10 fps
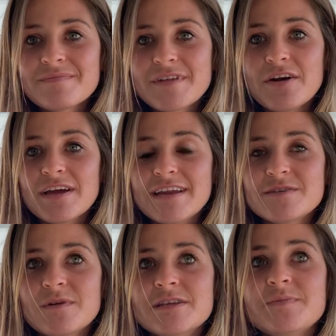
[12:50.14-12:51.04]
Target is
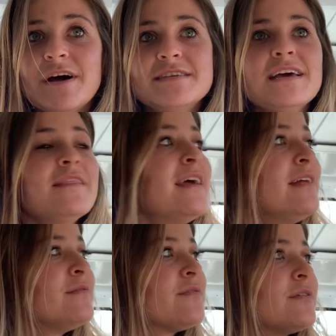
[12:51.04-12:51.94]
one of the spots. And
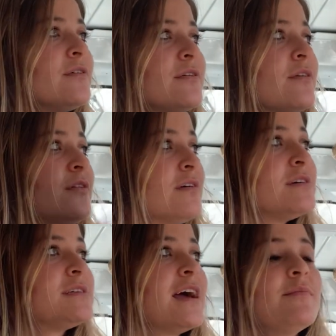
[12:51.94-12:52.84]
then for the
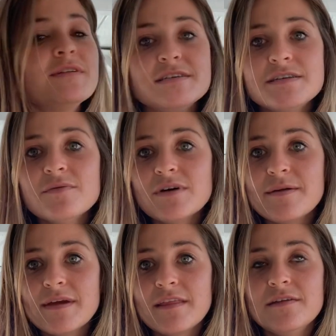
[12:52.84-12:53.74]
longest time, and still what I
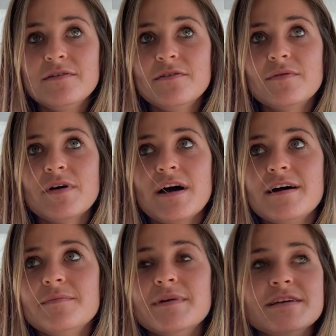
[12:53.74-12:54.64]
mainly do,
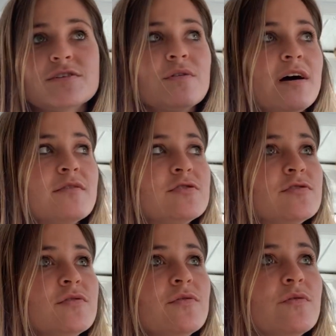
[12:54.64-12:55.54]
is go out
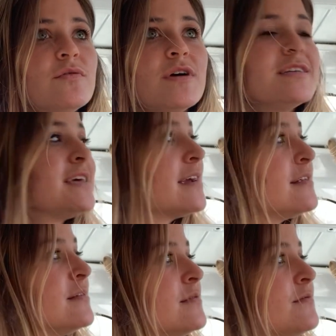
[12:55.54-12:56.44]
to, it's like
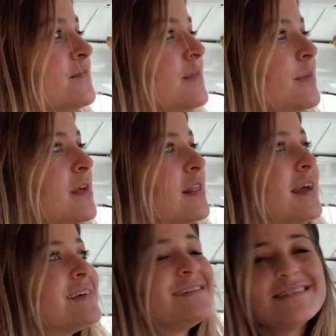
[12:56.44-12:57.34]
maybe
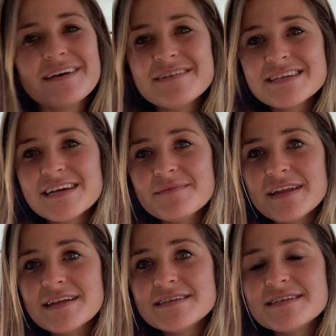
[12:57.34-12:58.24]
like 17
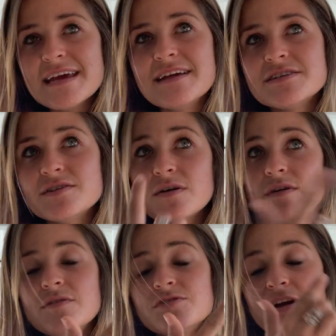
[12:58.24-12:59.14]
minutes it takes to go,
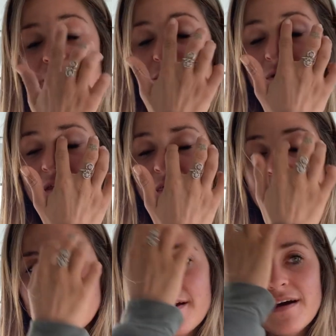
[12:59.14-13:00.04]
you drive north,
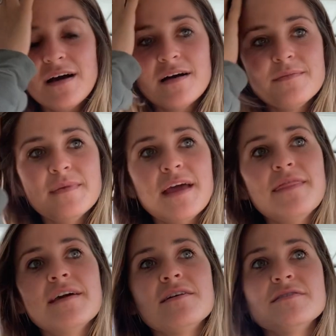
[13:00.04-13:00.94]

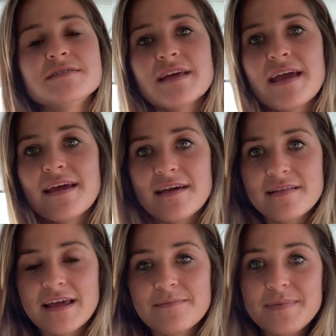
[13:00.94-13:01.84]
and there's a
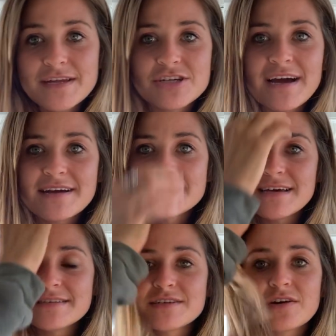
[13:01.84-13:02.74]
like beach
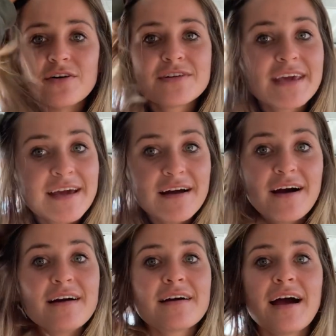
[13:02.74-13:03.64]
access. It's called
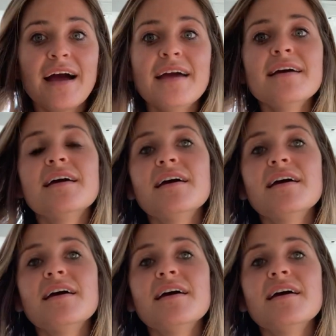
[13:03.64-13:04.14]
Kekahakai.